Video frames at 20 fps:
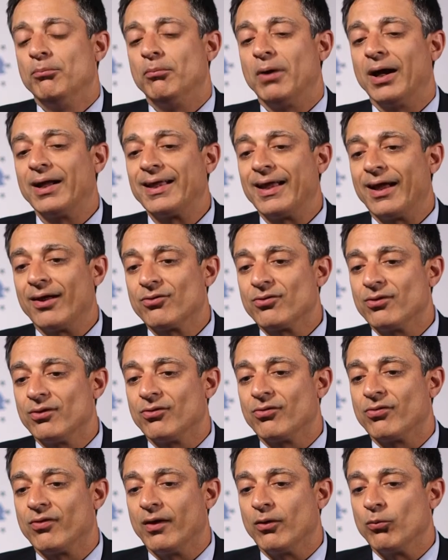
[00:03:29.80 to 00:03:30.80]
My guess
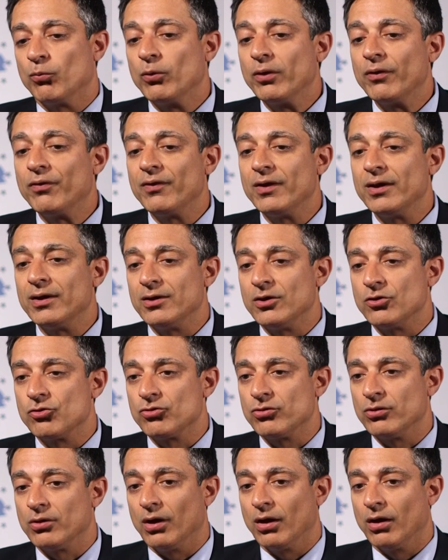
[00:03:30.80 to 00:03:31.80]
is that with the
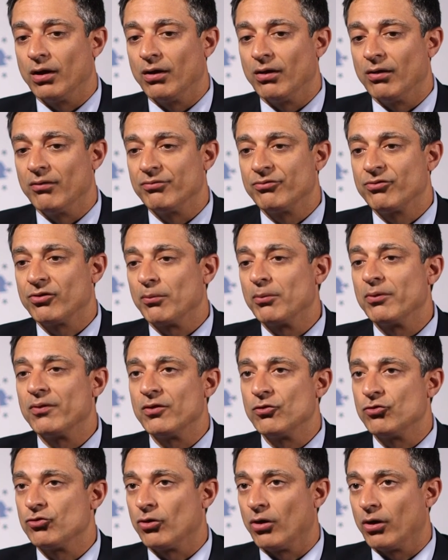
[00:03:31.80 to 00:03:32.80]
addition of some of
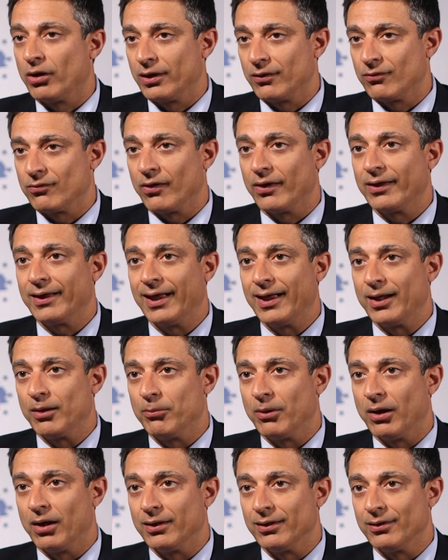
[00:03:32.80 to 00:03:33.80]
these targets like
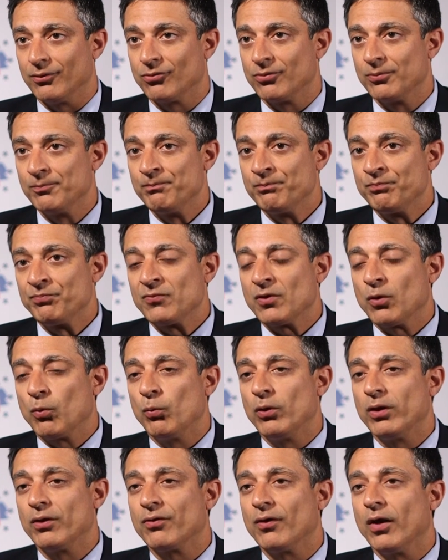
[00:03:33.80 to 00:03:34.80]
antibodies,
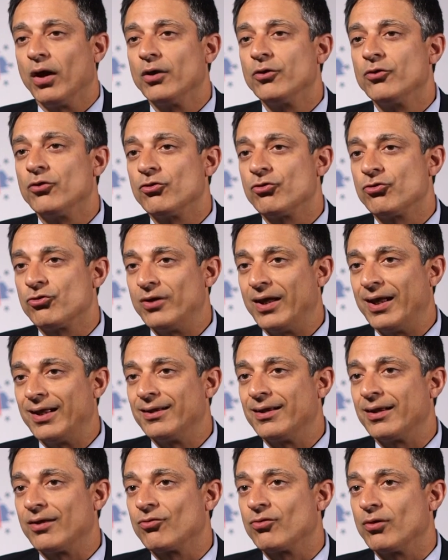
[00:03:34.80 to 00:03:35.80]
with
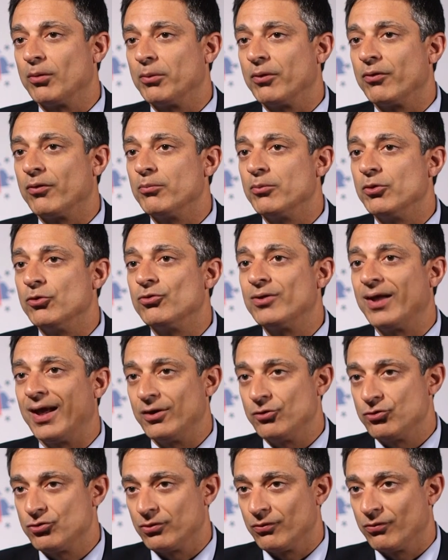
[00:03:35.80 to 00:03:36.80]
understanding some of the
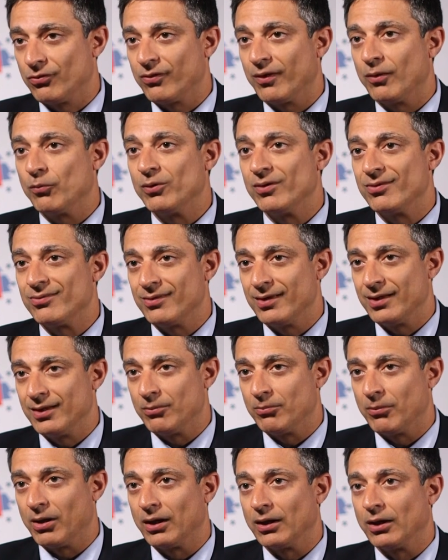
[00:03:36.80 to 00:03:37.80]
mutations that we see
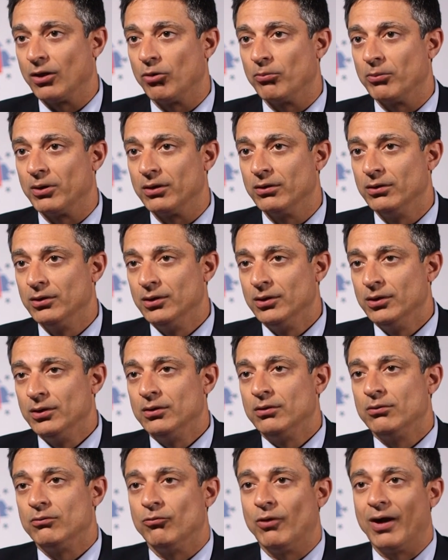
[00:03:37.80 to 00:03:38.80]
in myeloma,
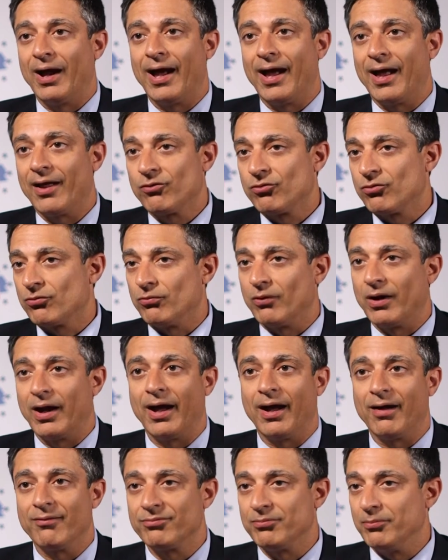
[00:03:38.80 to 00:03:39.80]
RAS,
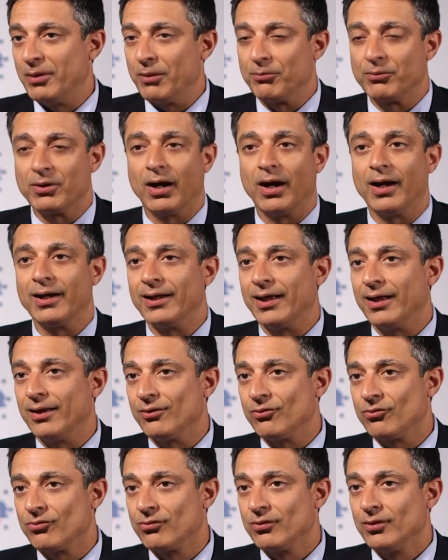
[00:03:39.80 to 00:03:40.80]
RAF, MAP
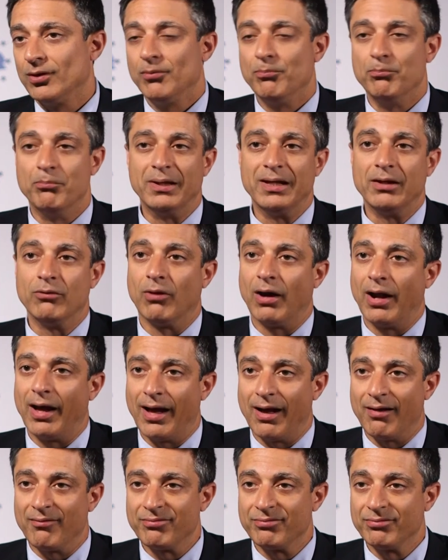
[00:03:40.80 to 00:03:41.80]
kinase, BRAF,